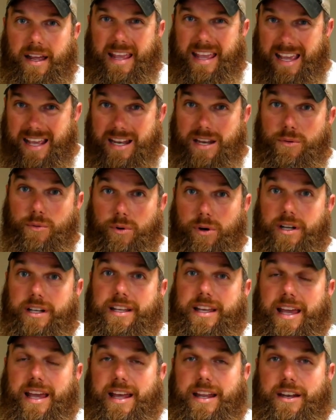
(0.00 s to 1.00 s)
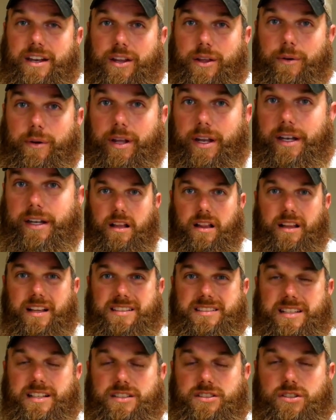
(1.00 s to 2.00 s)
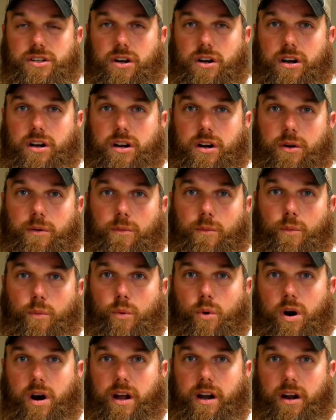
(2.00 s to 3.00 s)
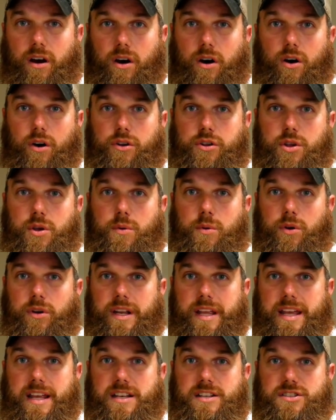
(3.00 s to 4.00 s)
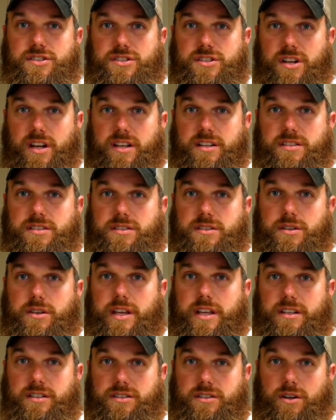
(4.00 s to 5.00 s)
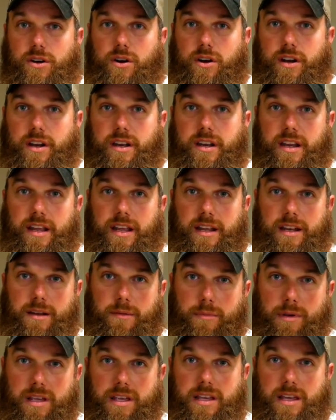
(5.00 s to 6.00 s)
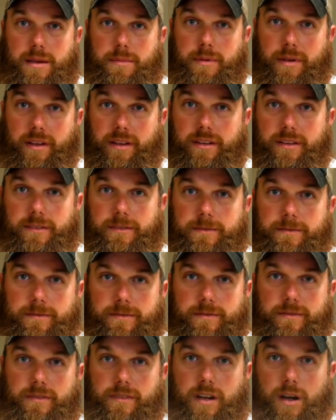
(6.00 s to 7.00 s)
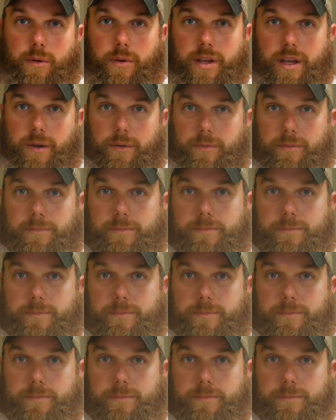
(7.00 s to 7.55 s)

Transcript: anyone can do it. Let's get started on what all you will need just to get started into beekeeping. Here we go.